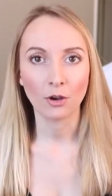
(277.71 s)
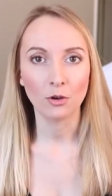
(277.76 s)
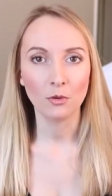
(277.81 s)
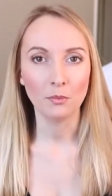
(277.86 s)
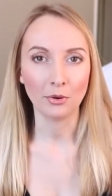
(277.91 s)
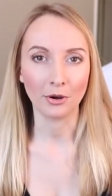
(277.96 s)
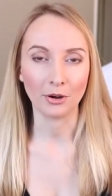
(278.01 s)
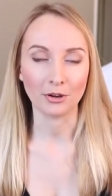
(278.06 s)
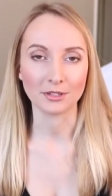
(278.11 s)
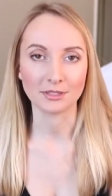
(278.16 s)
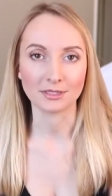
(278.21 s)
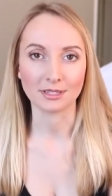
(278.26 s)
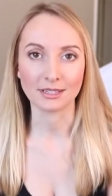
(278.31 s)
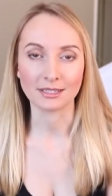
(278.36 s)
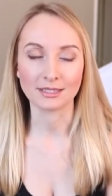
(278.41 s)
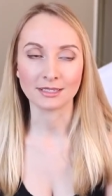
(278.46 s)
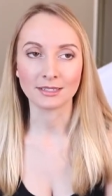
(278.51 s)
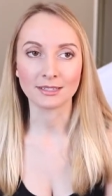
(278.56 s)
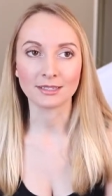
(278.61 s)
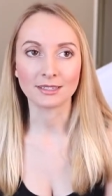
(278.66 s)
whole
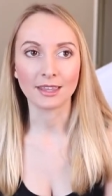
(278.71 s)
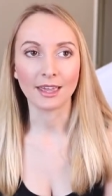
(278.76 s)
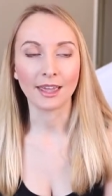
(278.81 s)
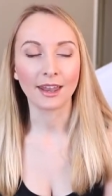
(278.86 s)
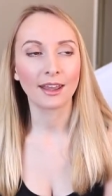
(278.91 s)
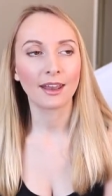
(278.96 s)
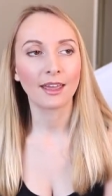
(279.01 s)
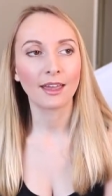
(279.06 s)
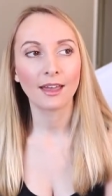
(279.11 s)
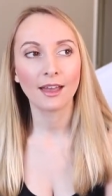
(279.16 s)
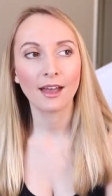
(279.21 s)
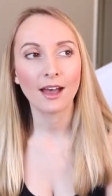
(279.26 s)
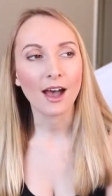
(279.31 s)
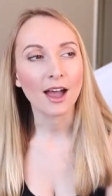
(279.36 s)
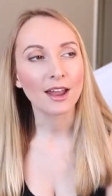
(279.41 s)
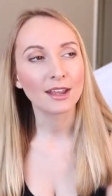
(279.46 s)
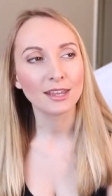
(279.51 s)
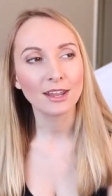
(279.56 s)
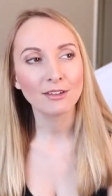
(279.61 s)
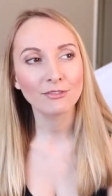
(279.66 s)
process is that
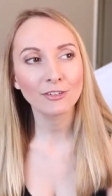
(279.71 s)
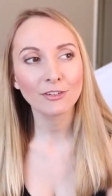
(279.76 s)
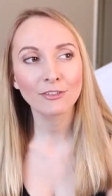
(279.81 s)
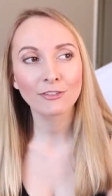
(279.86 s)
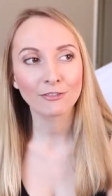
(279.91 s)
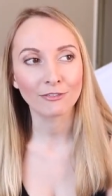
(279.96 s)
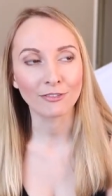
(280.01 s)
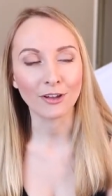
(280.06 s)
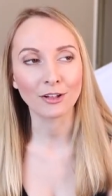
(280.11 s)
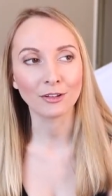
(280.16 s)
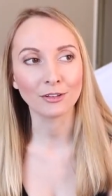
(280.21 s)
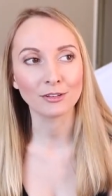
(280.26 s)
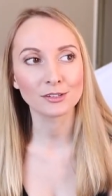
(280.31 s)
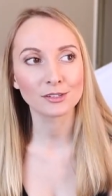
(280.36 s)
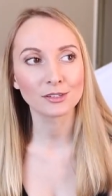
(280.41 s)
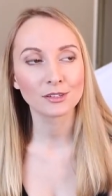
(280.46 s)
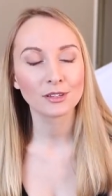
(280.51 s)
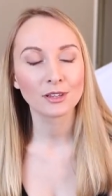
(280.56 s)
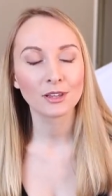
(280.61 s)
I never felt